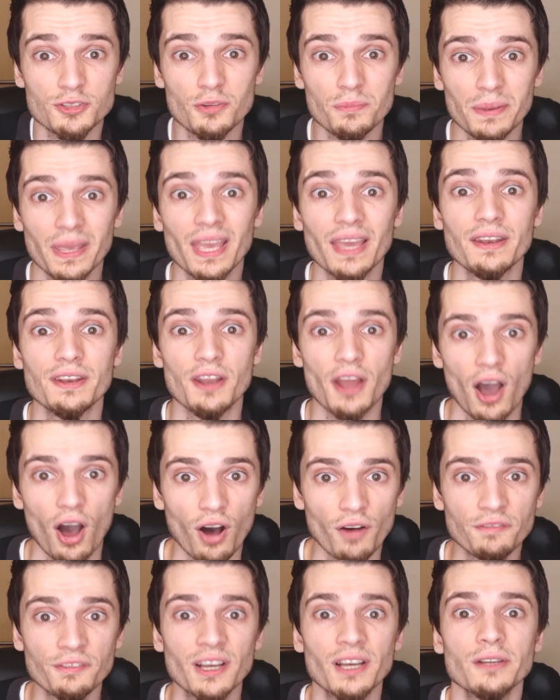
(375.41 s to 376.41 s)
to be
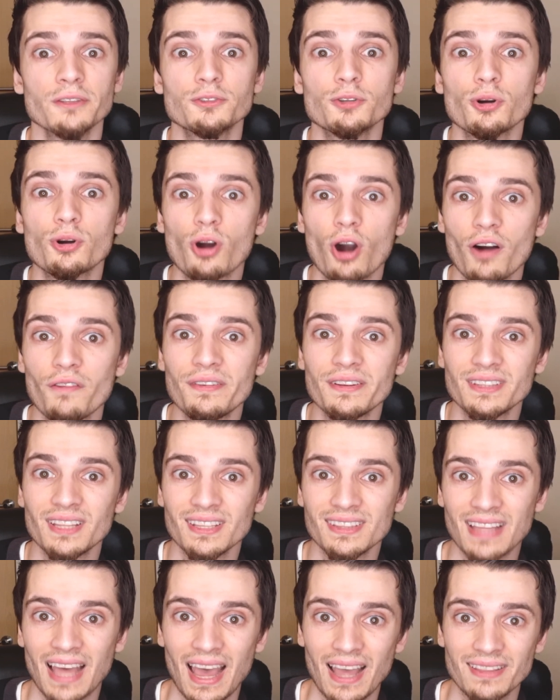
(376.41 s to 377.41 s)
enough to cover the
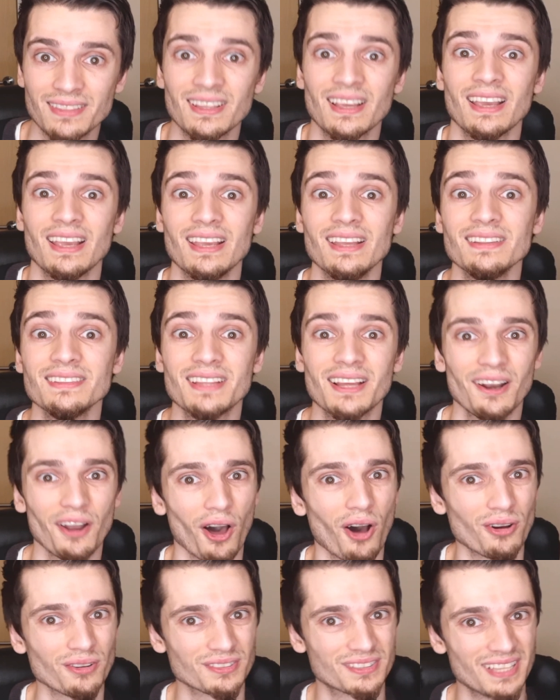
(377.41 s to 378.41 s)
debt in the
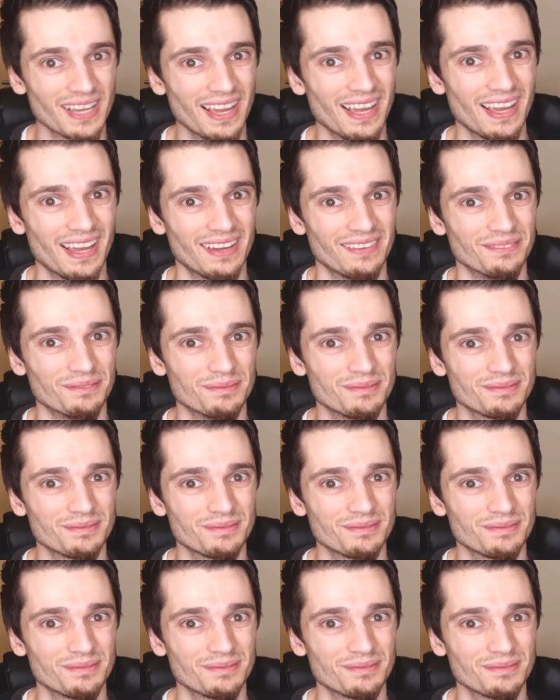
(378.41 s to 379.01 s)
long term.